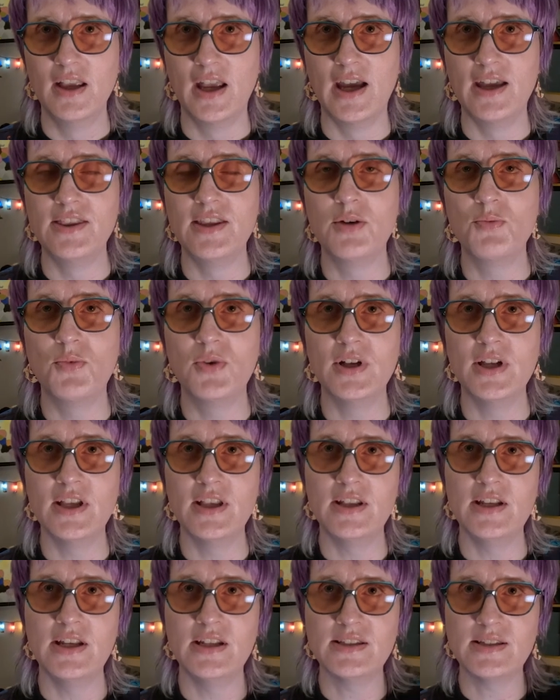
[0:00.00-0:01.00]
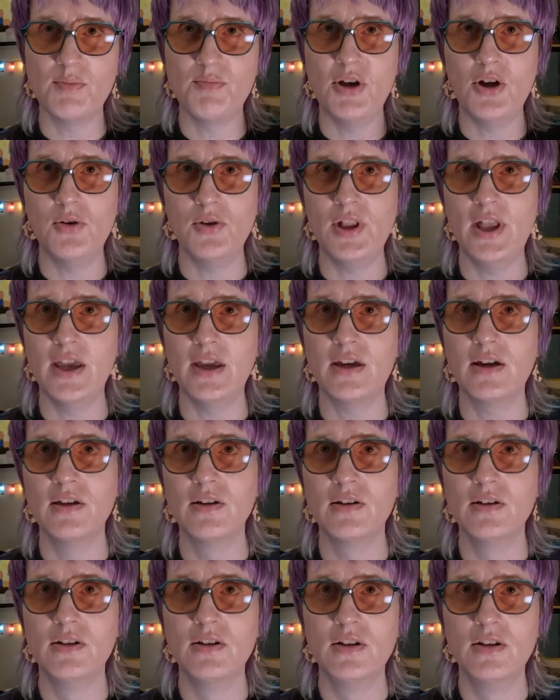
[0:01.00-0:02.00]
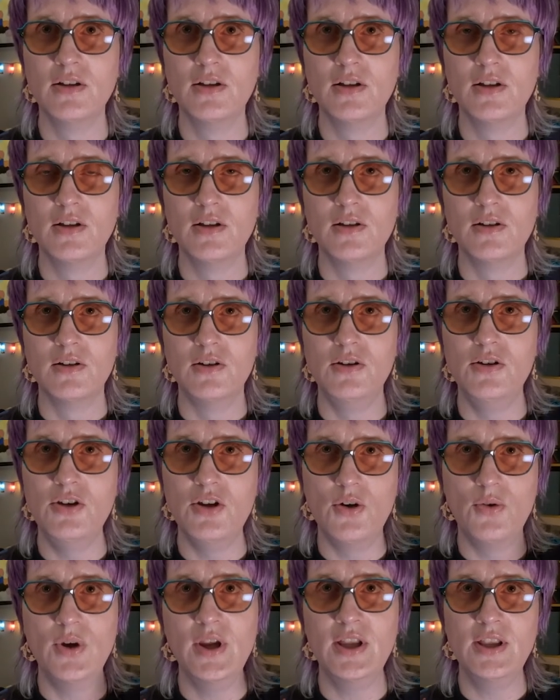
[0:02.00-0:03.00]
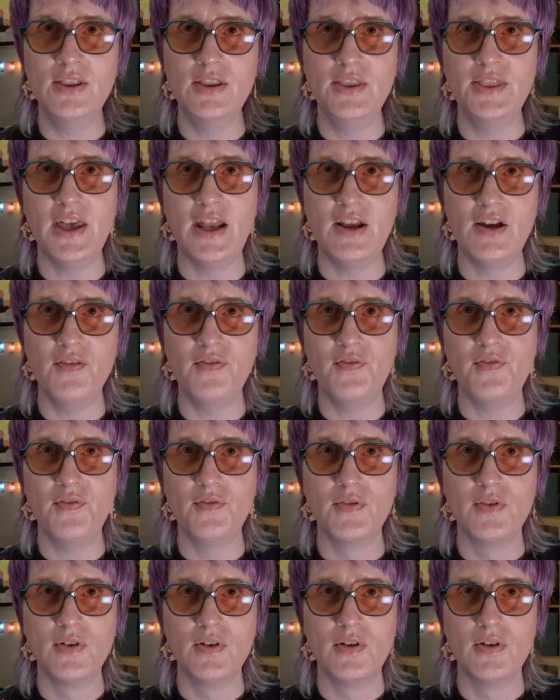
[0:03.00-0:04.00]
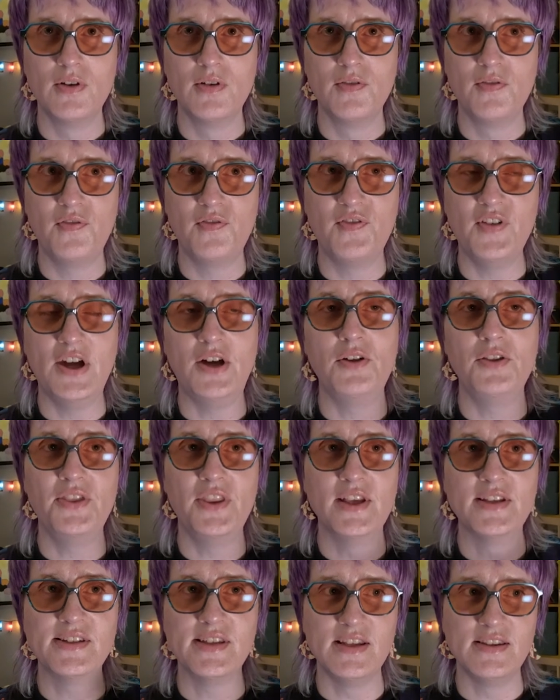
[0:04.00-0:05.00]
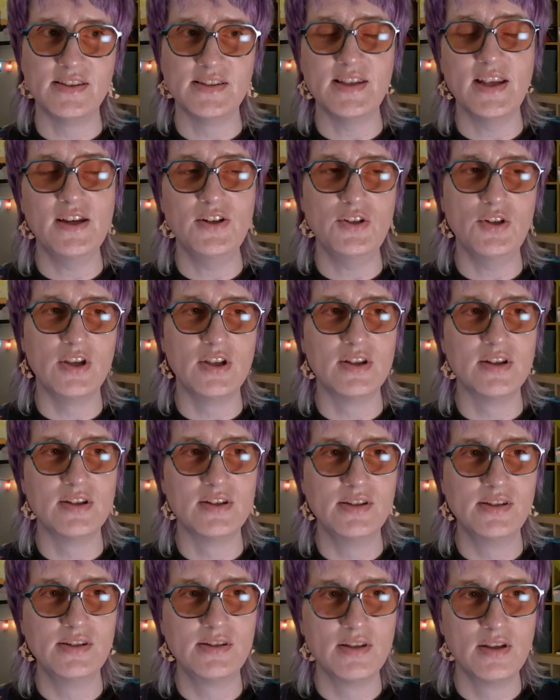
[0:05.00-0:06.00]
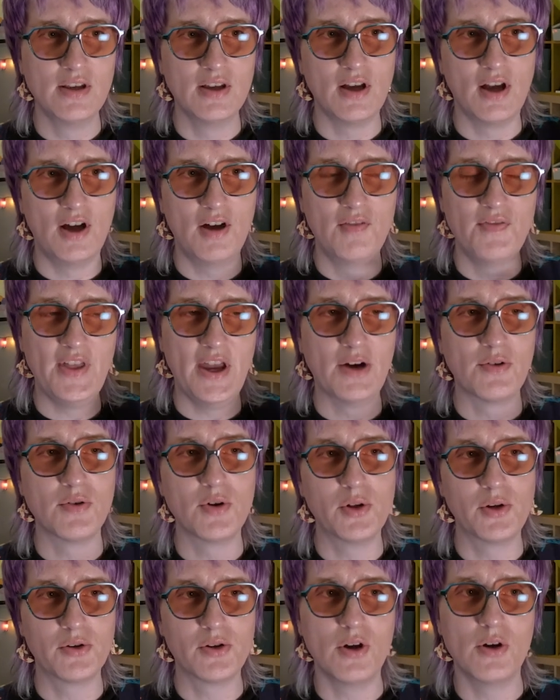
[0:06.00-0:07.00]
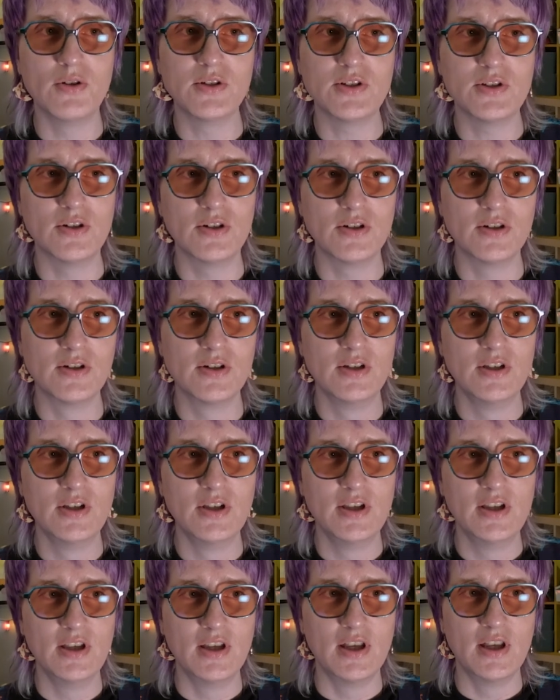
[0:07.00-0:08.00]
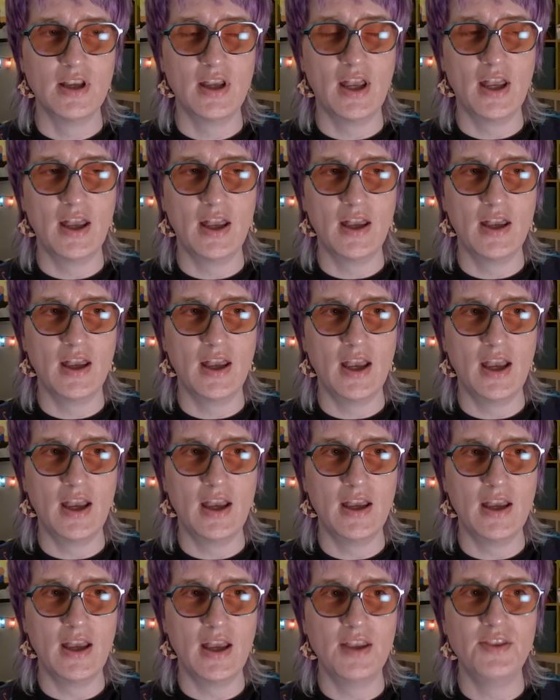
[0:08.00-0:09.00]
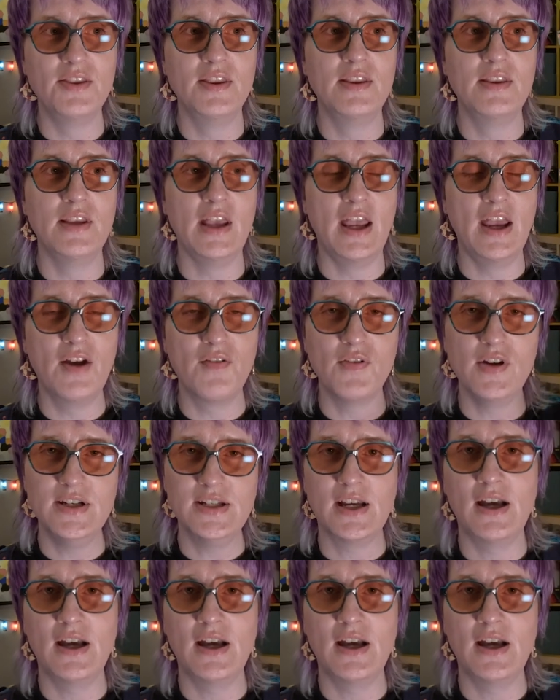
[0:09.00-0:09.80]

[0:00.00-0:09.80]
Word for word: and then it's about like knowing that I've felt the sensations of that roller coaster. And every